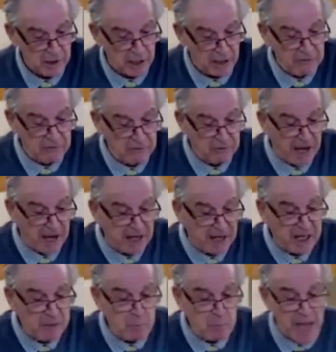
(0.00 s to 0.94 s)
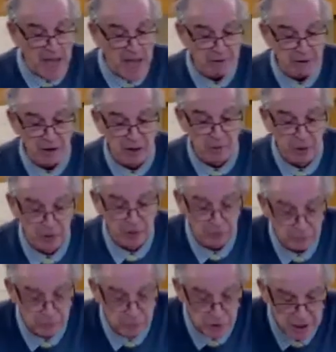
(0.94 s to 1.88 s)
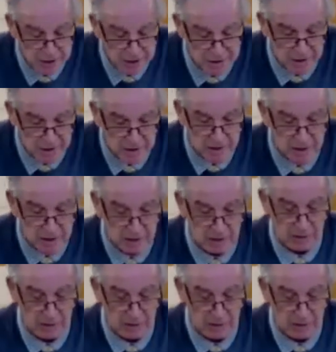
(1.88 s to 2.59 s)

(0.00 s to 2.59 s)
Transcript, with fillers: And finally, Mary, the mother of Jesus,